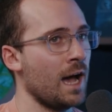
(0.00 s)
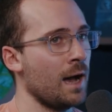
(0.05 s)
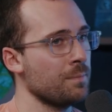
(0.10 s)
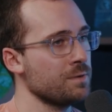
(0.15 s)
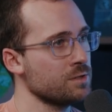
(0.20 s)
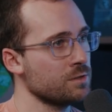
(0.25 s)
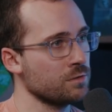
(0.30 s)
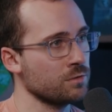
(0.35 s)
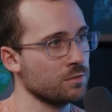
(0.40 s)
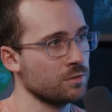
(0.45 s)

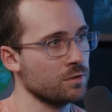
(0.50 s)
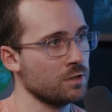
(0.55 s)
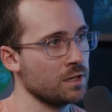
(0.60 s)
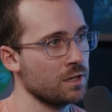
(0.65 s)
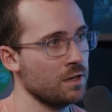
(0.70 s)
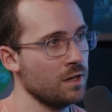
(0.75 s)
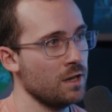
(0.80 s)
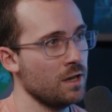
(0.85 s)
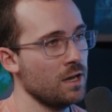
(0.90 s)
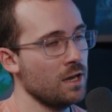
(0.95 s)

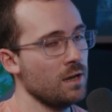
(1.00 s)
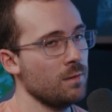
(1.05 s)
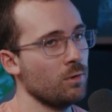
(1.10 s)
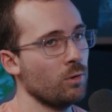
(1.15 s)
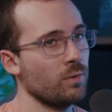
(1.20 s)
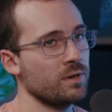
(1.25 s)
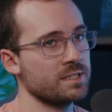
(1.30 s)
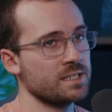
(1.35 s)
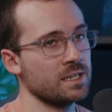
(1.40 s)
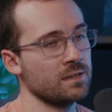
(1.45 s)
Absolutely.
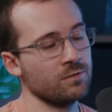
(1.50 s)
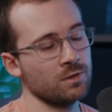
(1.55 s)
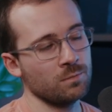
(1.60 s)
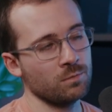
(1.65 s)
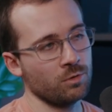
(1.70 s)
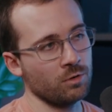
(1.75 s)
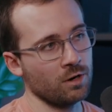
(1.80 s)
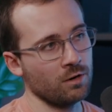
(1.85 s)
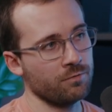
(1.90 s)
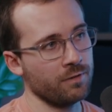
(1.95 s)
But what's even
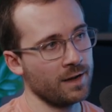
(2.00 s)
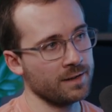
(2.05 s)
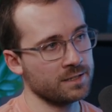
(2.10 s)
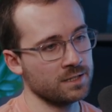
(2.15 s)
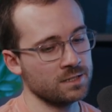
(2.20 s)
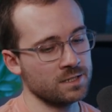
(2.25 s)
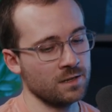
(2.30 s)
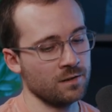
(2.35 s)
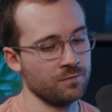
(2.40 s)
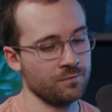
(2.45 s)
more
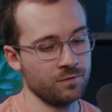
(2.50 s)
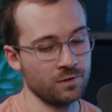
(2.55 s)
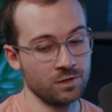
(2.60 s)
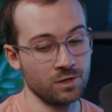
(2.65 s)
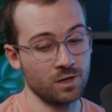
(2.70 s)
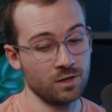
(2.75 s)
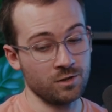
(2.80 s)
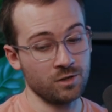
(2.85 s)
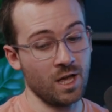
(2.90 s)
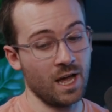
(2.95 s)
effective is if
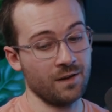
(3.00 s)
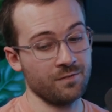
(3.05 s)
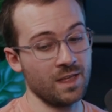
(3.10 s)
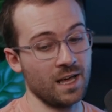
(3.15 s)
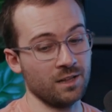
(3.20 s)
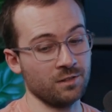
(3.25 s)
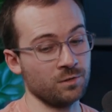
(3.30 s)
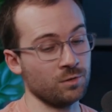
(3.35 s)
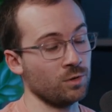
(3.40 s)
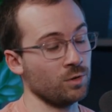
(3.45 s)
you have
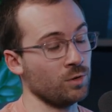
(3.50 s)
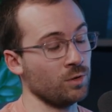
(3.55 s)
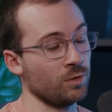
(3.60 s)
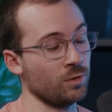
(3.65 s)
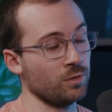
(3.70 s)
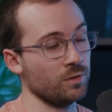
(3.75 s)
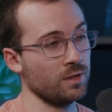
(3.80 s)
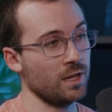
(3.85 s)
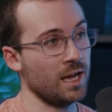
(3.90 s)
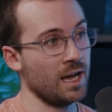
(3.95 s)
that
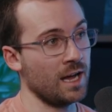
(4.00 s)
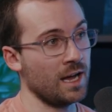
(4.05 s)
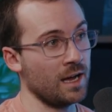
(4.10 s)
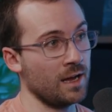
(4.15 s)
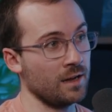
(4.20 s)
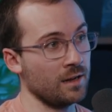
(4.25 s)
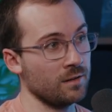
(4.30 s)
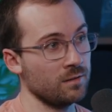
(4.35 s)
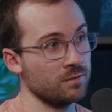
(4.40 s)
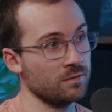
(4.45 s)
little
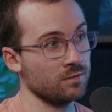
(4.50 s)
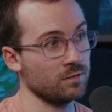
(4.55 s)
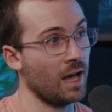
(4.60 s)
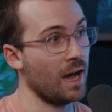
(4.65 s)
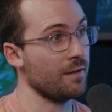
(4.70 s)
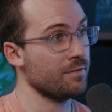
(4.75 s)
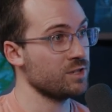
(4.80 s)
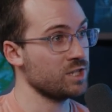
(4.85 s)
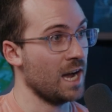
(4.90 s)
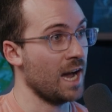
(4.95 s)

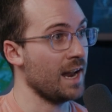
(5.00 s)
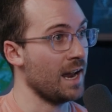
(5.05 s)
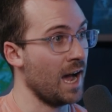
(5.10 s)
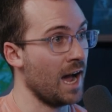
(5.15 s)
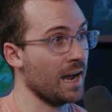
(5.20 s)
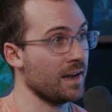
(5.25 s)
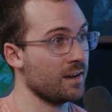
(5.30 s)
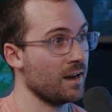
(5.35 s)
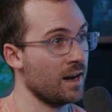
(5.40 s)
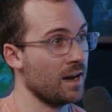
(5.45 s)
live chat
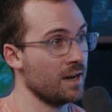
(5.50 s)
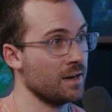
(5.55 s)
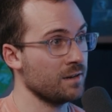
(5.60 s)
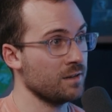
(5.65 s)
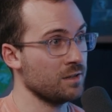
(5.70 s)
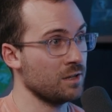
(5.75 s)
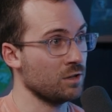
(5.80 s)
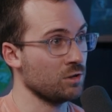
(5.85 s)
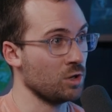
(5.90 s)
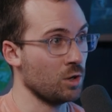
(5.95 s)
icon
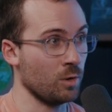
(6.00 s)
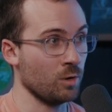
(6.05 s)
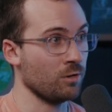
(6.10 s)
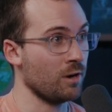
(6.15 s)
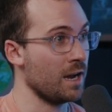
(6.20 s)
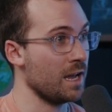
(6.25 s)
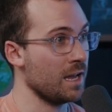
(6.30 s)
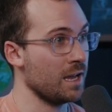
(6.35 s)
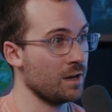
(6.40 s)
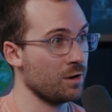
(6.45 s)
in the lower
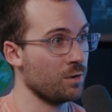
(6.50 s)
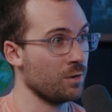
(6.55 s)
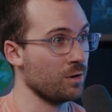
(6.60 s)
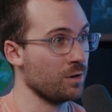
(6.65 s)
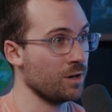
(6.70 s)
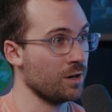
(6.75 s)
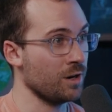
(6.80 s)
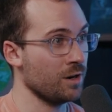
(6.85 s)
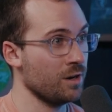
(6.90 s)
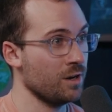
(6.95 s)
right-hand
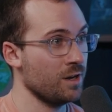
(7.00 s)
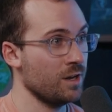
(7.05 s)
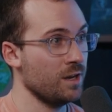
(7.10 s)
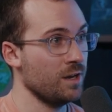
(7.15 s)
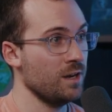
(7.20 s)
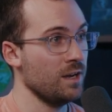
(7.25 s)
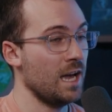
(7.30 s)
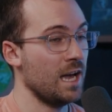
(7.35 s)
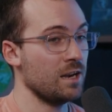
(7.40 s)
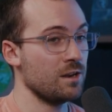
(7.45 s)
corner,
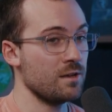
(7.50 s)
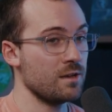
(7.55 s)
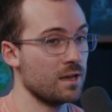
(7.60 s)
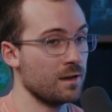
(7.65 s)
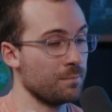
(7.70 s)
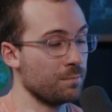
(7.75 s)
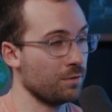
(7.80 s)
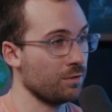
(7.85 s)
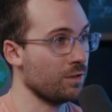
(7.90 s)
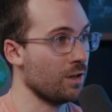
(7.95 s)
and you
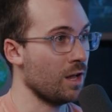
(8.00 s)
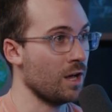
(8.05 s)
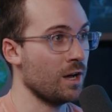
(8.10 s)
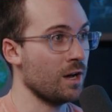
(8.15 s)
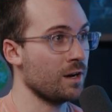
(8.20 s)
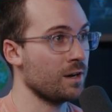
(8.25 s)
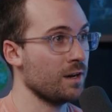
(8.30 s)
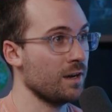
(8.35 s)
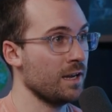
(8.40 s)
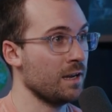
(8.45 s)
can
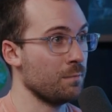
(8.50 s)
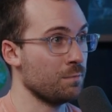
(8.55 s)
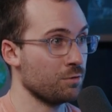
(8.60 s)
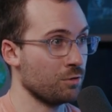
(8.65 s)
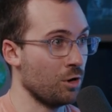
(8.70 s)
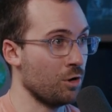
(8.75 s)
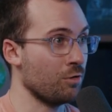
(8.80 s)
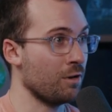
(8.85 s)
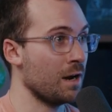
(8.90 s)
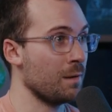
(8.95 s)
plug and
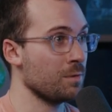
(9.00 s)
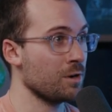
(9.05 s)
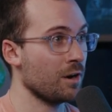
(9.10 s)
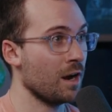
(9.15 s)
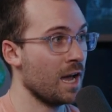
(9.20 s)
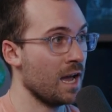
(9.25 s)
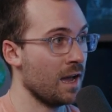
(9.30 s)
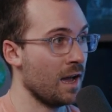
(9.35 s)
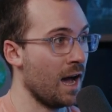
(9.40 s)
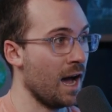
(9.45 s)
program
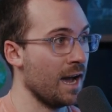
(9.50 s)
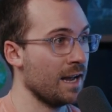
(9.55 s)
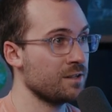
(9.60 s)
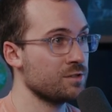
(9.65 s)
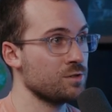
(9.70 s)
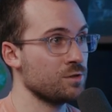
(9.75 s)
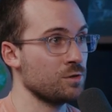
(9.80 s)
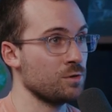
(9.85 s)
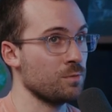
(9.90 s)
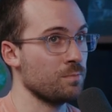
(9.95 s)
your AI
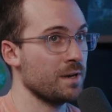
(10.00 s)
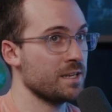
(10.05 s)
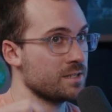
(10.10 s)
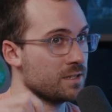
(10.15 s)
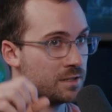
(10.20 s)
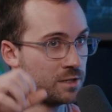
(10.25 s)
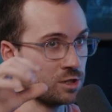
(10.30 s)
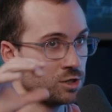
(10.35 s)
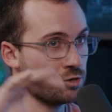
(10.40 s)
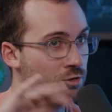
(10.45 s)
to
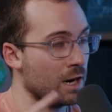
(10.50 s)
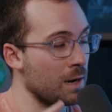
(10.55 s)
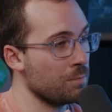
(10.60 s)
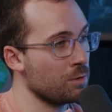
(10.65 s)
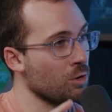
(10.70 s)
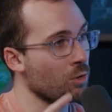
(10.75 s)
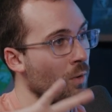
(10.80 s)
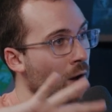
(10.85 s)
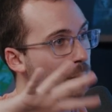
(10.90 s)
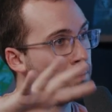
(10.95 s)
basically
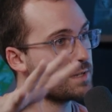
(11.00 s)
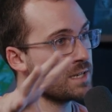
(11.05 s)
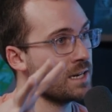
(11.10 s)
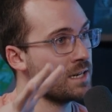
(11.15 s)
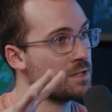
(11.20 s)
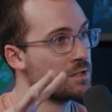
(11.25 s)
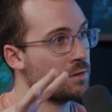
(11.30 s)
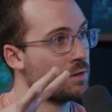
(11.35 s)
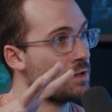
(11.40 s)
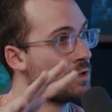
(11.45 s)
scrape your
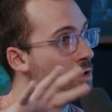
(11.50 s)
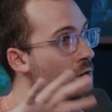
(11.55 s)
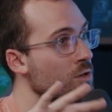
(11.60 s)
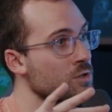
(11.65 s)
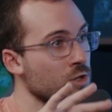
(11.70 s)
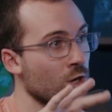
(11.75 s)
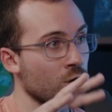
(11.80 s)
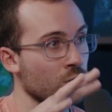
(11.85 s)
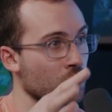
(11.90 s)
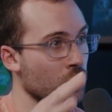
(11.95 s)
website. So it
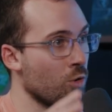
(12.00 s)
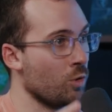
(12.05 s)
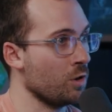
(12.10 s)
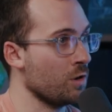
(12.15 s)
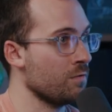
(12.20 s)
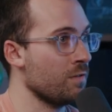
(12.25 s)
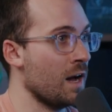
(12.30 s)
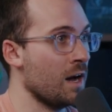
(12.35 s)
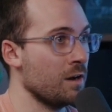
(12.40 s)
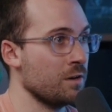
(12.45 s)
knows all your
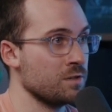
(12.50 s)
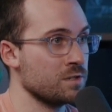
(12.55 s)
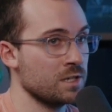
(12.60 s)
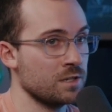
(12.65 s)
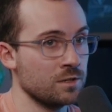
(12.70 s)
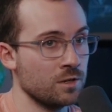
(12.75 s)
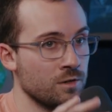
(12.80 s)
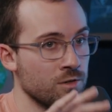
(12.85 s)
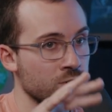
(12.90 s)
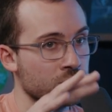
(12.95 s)
core values.
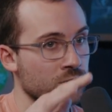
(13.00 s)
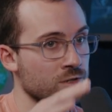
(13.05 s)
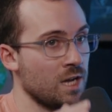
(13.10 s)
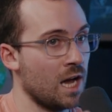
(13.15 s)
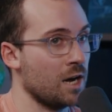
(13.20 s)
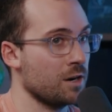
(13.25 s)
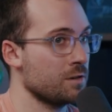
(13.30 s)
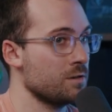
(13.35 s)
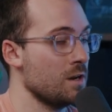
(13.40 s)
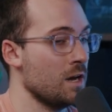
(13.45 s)
It knows your
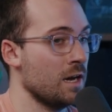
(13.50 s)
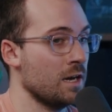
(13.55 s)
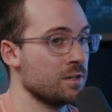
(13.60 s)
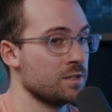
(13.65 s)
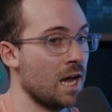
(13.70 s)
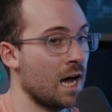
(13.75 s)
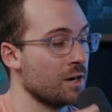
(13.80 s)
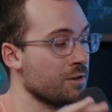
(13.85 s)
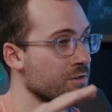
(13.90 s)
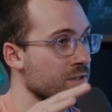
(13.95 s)

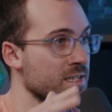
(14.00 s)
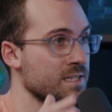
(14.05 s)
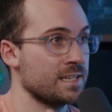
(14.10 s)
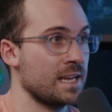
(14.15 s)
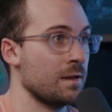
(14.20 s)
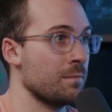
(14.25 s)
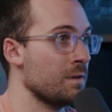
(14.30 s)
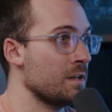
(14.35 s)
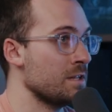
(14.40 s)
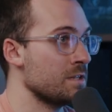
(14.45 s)
doctrine
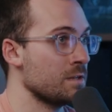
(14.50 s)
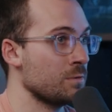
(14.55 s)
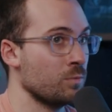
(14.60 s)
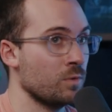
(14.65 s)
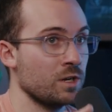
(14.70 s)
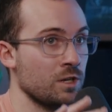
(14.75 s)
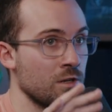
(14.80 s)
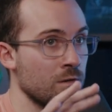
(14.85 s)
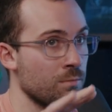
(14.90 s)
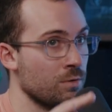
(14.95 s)
statements and
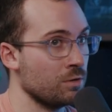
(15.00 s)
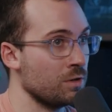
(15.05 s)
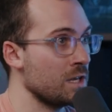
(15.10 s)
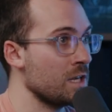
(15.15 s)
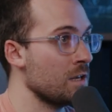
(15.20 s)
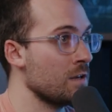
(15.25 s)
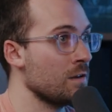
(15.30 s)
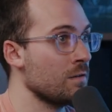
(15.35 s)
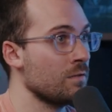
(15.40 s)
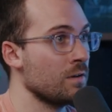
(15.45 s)
what you
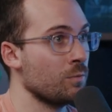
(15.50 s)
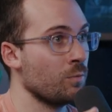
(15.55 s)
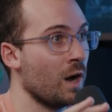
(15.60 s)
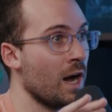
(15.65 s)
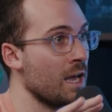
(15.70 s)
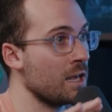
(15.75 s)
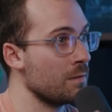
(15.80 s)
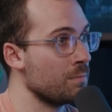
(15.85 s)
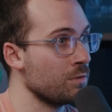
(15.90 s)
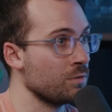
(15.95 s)
believe and
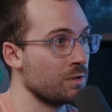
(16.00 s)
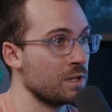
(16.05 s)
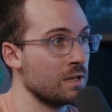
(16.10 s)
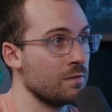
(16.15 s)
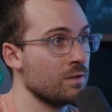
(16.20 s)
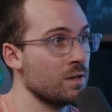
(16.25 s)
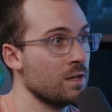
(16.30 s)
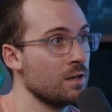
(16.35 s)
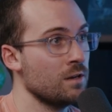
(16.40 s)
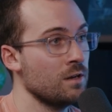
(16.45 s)
why you
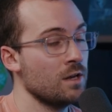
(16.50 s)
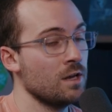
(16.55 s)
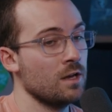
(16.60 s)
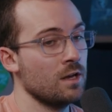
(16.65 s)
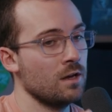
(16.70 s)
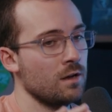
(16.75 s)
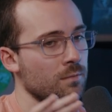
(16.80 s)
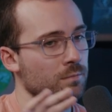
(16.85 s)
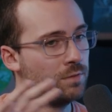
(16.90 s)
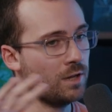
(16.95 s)
believe it.
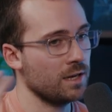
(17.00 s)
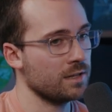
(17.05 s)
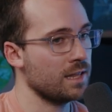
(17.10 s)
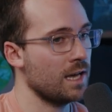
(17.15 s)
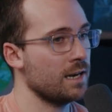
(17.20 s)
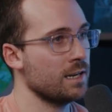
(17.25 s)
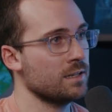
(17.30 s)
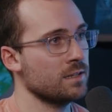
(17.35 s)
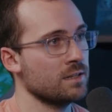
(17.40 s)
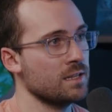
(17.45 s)
Plug
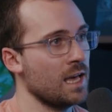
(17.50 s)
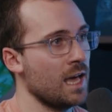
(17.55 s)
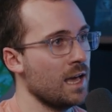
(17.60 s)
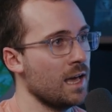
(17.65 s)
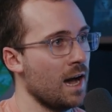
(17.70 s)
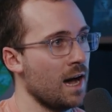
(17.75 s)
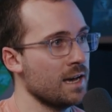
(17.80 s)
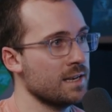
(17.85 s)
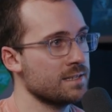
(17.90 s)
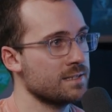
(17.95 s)
that into the
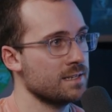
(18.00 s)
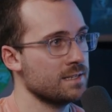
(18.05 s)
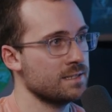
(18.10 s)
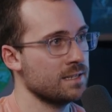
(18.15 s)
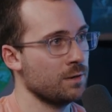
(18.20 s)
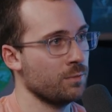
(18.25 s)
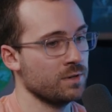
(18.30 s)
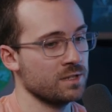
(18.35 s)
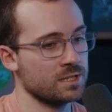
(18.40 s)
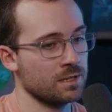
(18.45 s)
AI
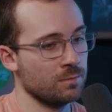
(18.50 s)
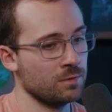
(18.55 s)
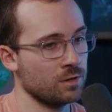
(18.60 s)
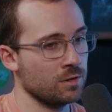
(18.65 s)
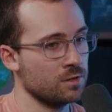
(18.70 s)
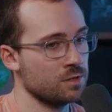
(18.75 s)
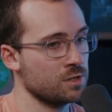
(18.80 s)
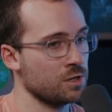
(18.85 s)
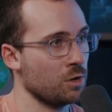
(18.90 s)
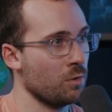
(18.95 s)
assistant when someone
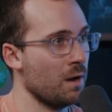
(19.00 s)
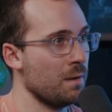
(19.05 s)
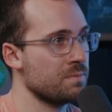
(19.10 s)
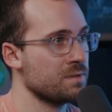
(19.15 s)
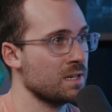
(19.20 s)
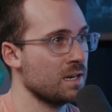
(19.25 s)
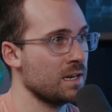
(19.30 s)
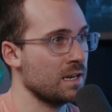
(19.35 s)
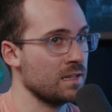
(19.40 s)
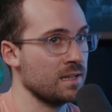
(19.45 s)
goes to your
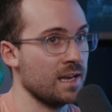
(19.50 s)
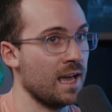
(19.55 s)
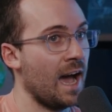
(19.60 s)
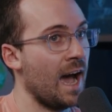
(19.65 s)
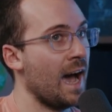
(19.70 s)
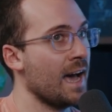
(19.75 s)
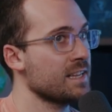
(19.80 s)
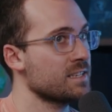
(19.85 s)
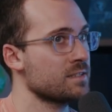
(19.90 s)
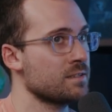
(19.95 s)
website and they
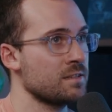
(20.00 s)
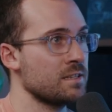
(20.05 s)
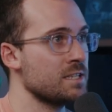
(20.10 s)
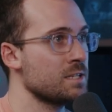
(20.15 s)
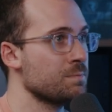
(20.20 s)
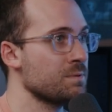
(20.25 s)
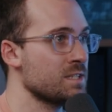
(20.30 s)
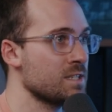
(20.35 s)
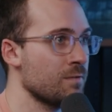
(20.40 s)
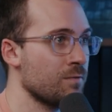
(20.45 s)
ask
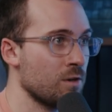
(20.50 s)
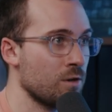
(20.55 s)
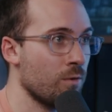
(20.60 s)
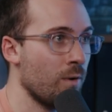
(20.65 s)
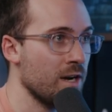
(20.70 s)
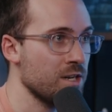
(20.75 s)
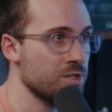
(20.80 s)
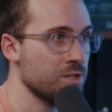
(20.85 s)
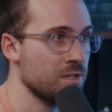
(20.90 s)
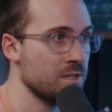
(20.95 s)
these specific
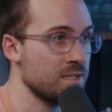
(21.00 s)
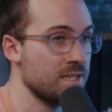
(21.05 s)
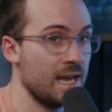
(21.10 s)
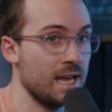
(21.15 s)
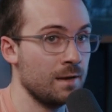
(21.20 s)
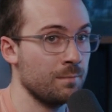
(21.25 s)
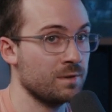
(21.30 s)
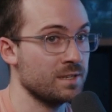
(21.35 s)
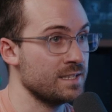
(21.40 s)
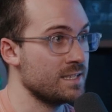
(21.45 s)
questions.
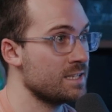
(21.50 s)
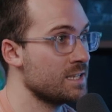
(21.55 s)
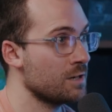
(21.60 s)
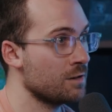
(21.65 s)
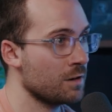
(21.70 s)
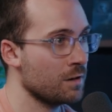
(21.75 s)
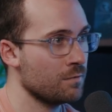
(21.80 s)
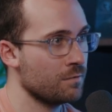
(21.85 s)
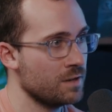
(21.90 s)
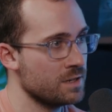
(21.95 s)
Hey, I'm
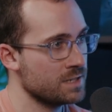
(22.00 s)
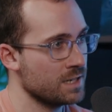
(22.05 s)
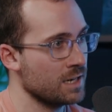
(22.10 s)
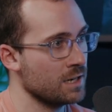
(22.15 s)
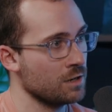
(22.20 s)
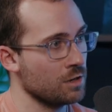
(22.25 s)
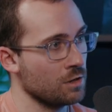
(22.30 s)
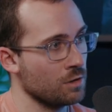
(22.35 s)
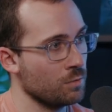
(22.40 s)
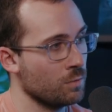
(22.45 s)
considering
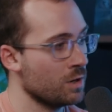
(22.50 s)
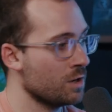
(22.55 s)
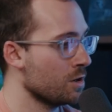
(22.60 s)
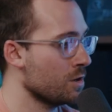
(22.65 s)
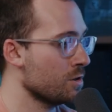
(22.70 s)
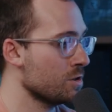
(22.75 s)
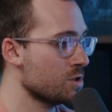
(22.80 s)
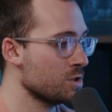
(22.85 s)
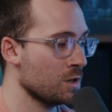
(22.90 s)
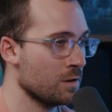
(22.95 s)
visiting you. What are
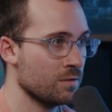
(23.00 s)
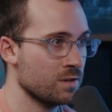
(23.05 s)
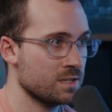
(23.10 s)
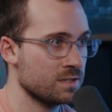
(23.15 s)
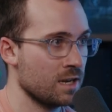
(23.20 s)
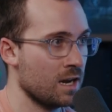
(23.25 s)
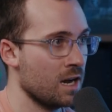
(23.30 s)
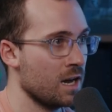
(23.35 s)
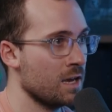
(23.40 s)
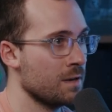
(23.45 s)
your
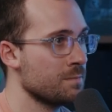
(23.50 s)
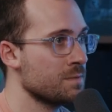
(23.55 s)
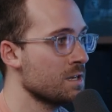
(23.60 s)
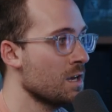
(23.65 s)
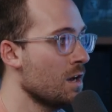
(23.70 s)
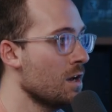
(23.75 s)
service times?